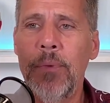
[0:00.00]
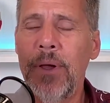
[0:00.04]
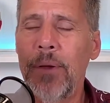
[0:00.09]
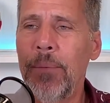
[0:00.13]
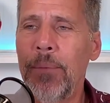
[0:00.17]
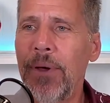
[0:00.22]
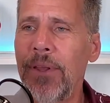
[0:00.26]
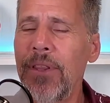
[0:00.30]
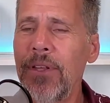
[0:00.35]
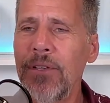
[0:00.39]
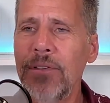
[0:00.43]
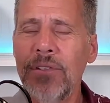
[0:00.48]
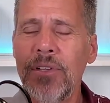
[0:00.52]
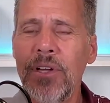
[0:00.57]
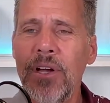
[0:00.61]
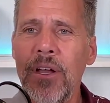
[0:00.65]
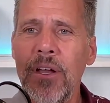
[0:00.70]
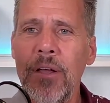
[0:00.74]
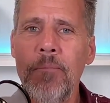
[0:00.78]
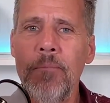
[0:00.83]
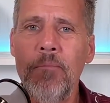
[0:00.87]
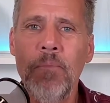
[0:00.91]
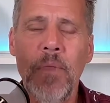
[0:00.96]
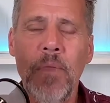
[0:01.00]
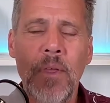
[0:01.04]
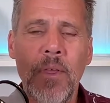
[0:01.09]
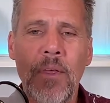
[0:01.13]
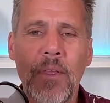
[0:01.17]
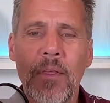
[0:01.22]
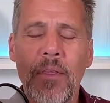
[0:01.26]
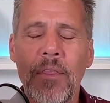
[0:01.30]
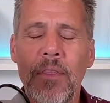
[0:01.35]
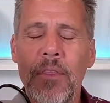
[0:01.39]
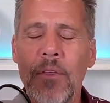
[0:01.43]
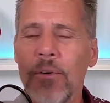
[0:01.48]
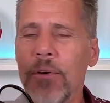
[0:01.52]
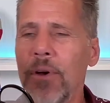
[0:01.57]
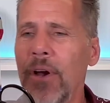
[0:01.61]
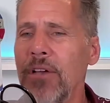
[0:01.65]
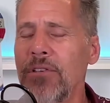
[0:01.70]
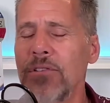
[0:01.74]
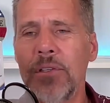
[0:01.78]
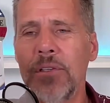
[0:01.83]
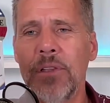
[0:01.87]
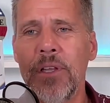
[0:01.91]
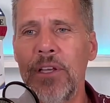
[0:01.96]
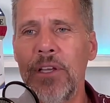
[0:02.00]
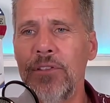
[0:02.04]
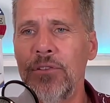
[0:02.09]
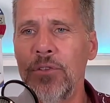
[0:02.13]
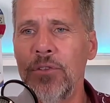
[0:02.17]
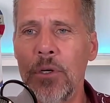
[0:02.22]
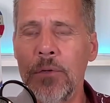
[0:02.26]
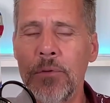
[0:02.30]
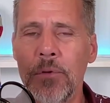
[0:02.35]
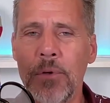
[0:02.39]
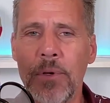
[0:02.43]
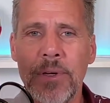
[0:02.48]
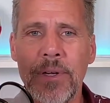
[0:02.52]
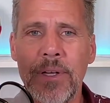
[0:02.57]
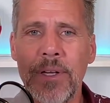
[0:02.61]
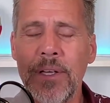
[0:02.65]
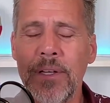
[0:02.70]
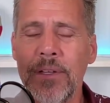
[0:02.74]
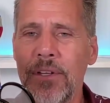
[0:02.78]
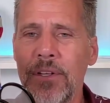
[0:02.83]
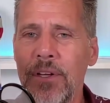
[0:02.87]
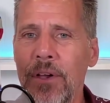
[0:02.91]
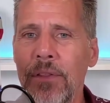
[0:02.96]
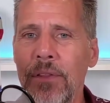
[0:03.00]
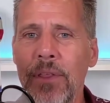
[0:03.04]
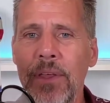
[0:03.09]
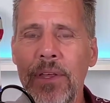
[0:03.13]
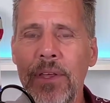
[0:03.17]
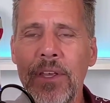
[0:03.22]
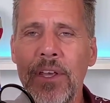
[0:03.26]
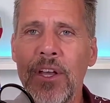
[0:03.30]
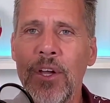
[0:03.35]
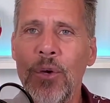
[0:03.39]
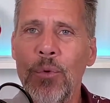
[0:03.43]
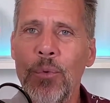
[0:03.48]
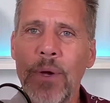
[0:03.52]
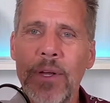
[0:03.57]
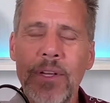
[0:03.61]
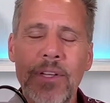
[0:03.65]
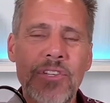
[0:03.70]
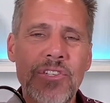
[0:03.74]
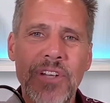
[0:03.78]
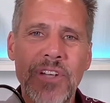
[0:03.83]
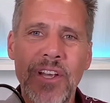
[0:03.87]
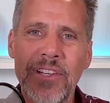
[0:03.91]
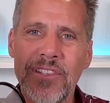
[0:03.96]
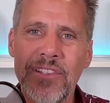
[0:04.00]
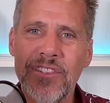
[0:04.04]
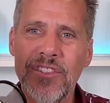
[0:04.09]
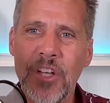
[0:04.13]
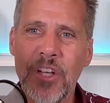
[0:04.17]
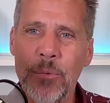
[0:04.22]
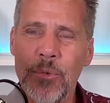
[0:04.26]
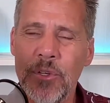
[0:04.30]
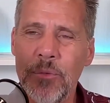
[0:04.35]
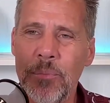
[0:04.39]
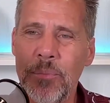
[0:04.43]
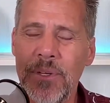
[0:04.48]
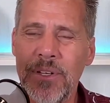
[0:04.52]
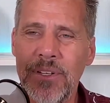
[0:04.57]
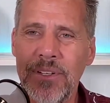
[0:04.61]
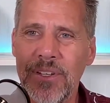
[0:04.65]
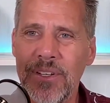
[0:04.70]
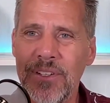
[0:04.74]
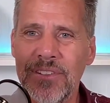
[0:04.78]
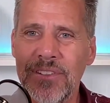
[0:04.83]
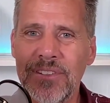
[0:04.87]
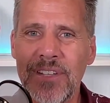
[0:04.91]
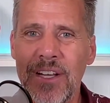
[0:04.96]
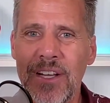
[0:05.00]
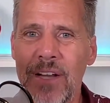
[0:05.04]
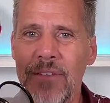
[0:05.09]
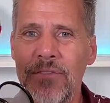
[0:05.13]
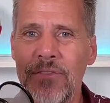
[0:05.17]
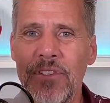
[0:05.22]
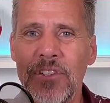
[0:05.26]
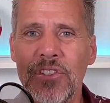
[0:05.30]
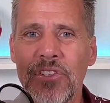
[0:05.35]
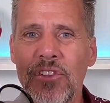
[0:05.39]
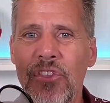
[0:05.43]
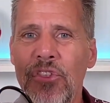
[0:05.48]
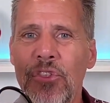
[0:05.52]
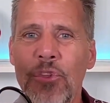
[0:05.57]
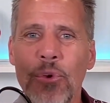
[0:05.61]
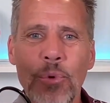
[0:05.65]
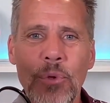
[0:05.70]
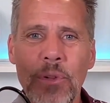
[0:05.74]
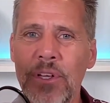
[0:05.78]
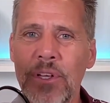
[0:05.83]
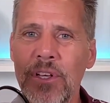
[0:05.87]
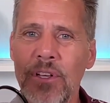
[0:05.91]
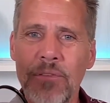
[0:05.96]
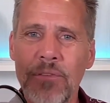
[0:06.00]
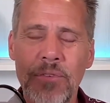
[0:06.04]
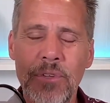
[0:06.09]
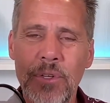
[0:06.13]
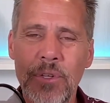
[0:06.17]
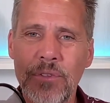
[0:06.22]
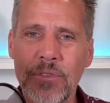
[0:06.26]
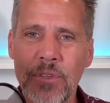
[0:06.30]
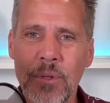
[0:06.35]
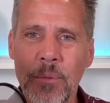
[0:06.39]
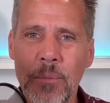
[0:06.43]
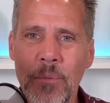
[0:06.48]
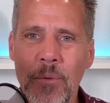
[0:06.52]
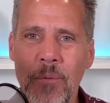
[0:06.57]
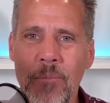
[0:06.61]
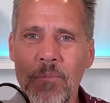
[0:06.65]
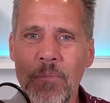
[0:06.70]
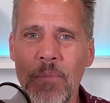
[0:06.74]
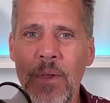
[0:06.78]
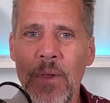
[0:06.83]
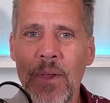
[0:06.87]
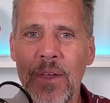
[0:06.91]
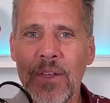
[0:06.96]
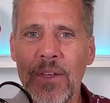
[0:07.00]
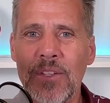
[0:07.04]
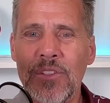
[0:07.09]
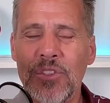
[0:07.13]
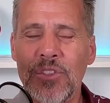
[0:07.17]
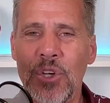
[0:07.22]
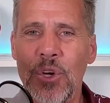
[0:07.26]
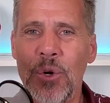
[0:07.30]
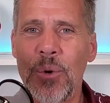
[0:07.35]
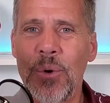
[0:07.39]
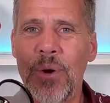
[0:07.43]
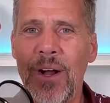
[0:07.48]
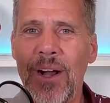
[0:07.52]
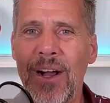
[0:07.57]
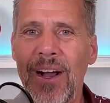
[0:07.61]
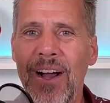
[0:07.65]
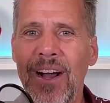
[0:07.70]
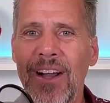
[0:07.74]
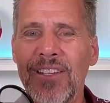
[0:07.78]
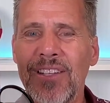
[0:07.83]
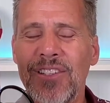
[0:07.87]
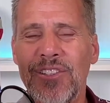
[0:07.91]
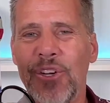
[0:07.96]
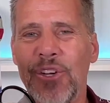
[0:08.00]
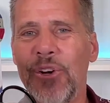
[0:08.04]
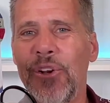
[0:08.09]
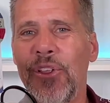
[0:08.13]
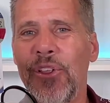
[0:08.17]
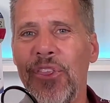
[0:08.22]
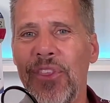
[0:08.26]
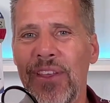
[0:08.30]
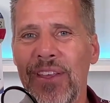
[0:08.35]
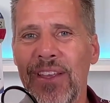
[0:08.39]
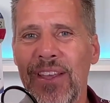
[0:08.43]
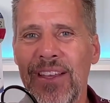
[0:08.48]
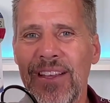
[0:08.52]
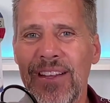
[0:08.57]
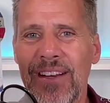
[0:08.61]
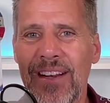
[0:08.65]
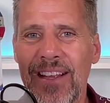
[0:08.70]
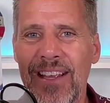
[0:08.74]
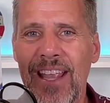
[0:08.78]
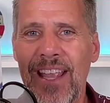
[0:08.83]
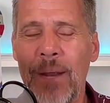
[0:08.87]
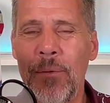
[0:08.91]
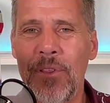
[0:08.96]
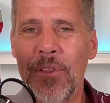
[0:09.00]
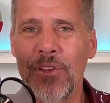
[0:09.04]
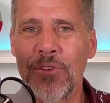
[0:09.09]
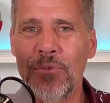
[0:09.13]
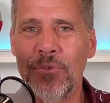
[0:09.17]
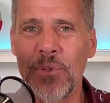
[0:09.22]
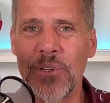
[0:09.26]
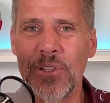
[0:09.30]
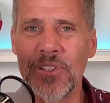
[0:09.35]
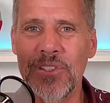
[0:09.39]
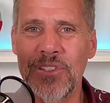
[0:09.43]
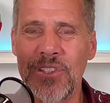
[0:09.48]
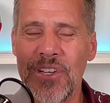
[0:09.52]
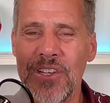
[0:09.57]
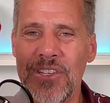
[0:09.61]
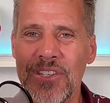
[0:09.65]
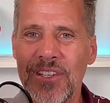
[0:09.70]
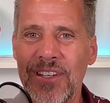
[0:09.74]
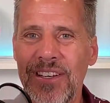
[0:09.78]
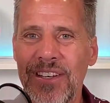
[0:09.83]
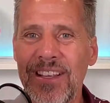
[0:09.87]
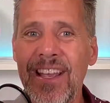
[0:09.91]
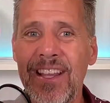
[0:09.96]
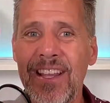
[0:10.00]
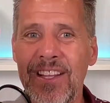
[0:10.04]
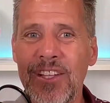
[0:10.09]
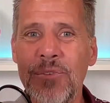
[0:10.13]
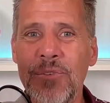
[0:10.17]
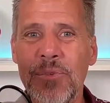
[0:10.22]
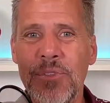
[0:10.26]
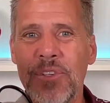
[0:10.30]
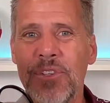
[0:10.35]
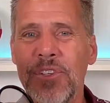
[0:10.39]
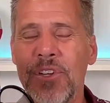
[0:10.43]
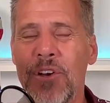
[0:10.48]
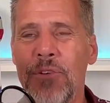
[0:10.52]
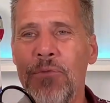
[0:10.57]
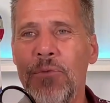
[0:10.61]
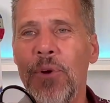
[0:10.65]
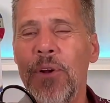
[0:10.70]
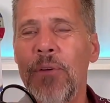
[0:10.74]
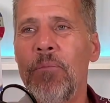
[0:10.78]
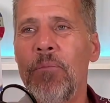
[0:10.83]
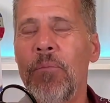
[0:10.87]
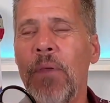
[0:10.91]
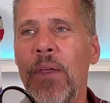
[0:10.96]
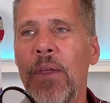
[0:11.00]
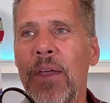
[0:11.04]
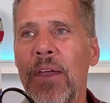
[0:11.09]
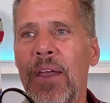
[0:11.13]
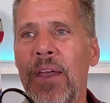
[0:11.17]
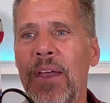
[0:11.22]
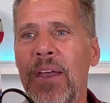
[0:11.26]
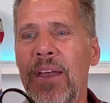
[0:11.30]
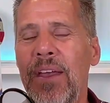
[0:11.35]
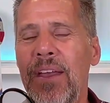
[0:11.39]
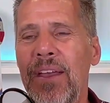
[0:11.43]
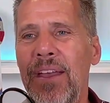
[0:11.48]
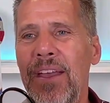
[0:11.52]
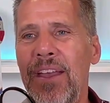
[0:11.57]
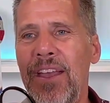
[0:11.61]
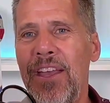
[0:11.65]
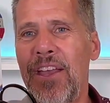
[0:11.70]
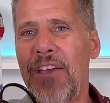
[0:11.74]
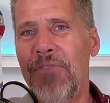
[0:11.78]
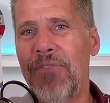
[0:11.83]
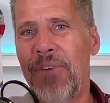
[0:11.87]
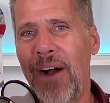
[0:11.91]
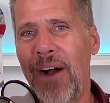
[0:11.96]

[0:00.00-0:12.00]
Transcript: by this time, their eyes are glazed over, and I can tell they can't wait to change the subject because I've just thoroughly confused them. So I started thinking, and I came to this realization. And again, this was a tough one. If